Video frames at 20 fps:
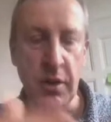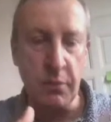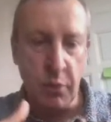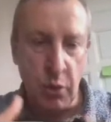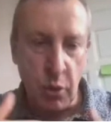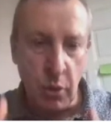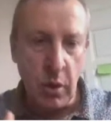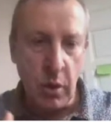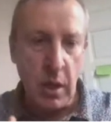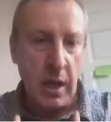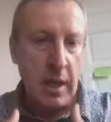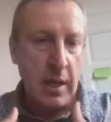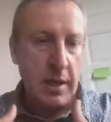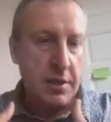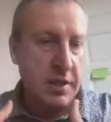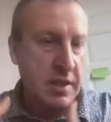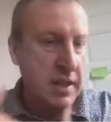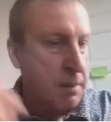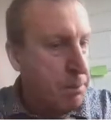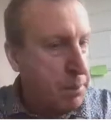If you
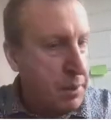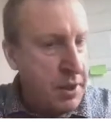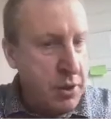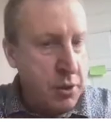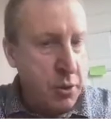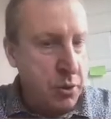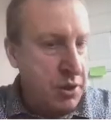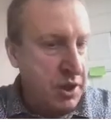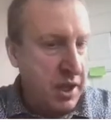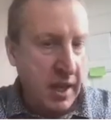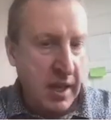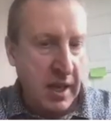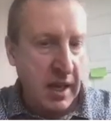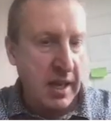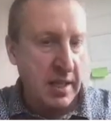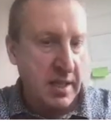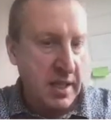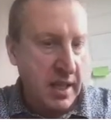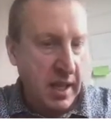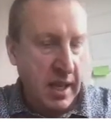simply use the
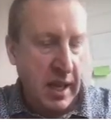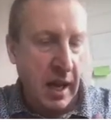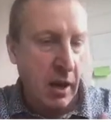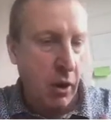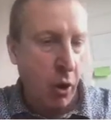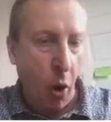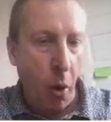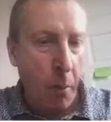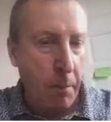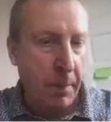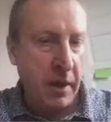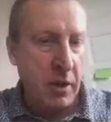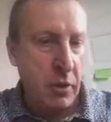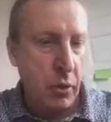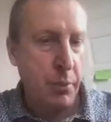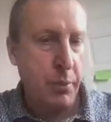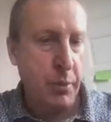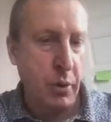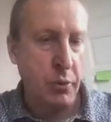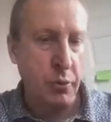classical open
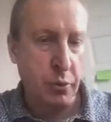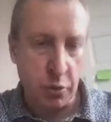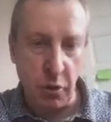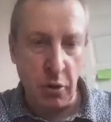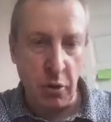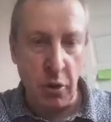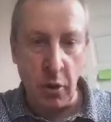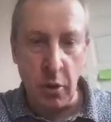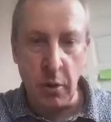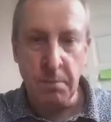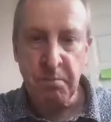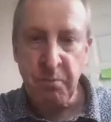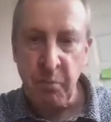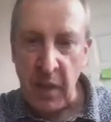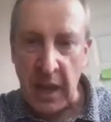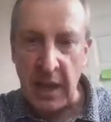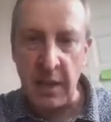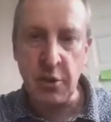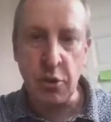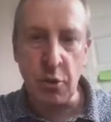loop control,
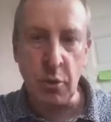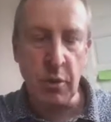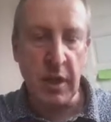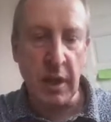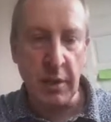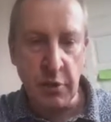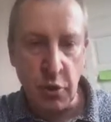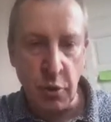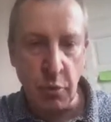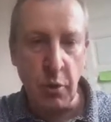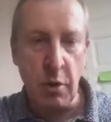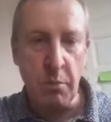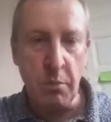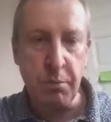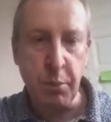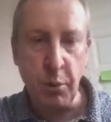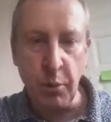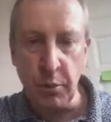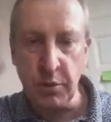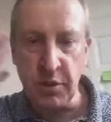as soon as you will
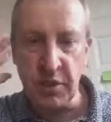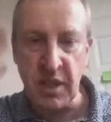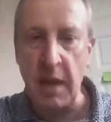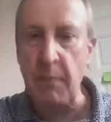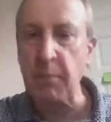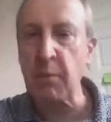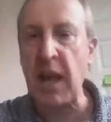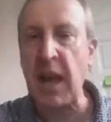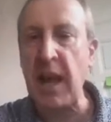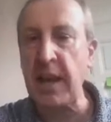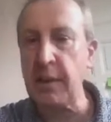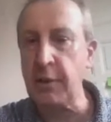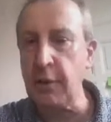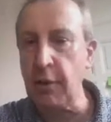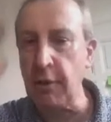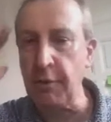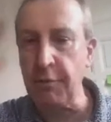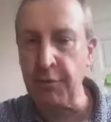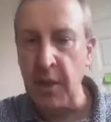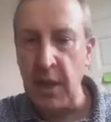put some kind
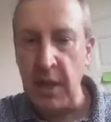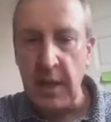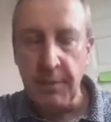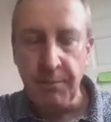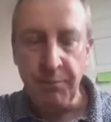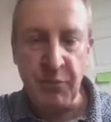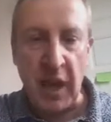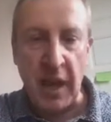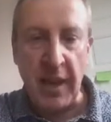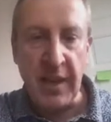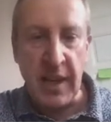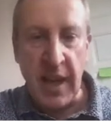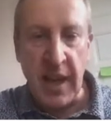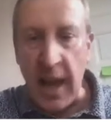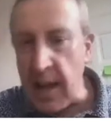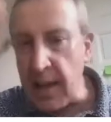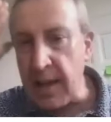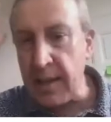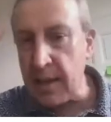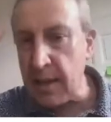of
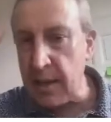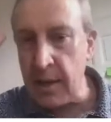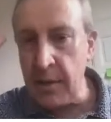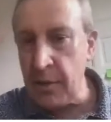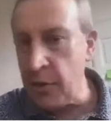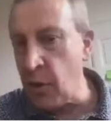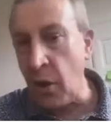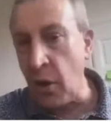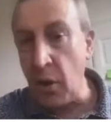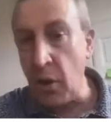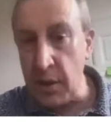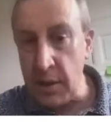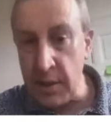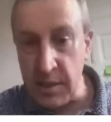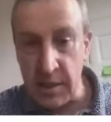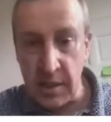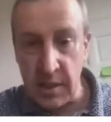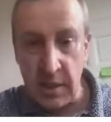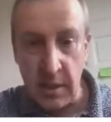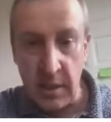direct uh,
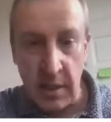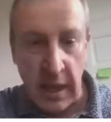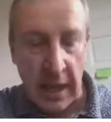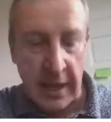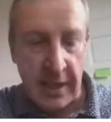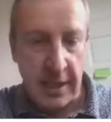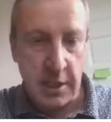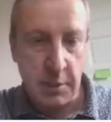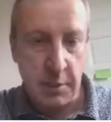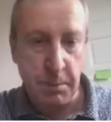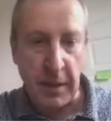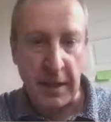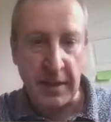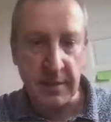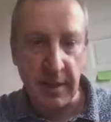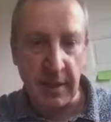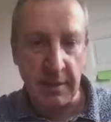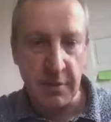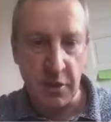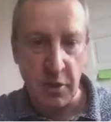noise uh,
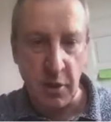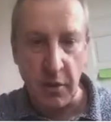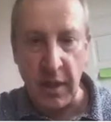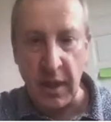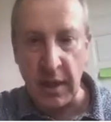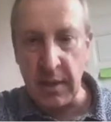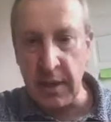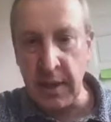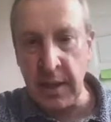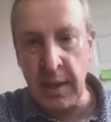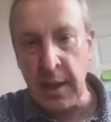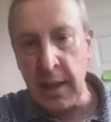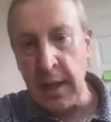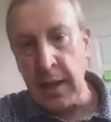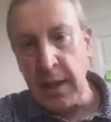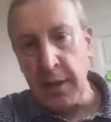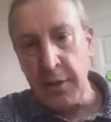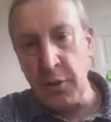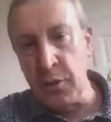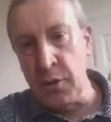unexpected suddenly,
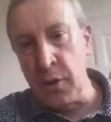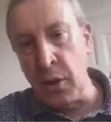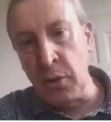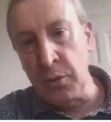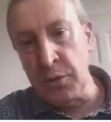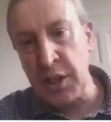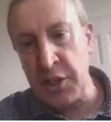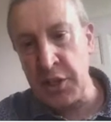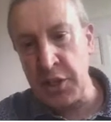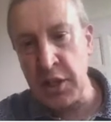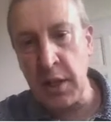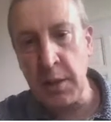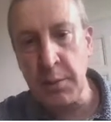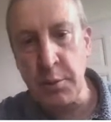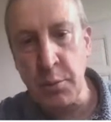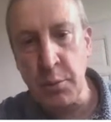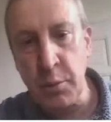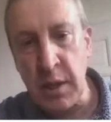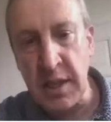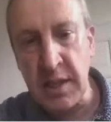you know, the
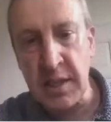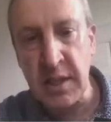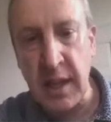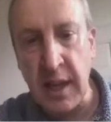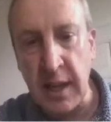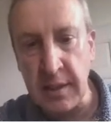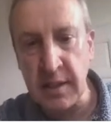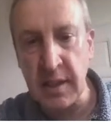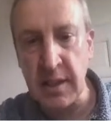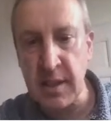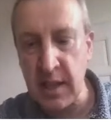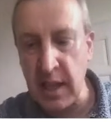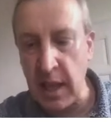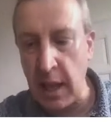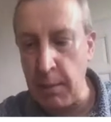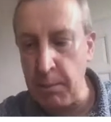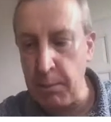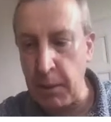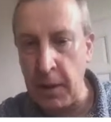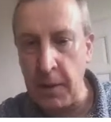ships will start
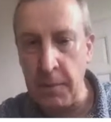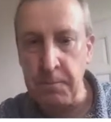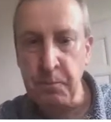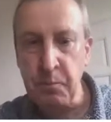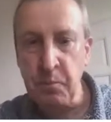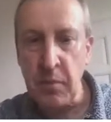escaping.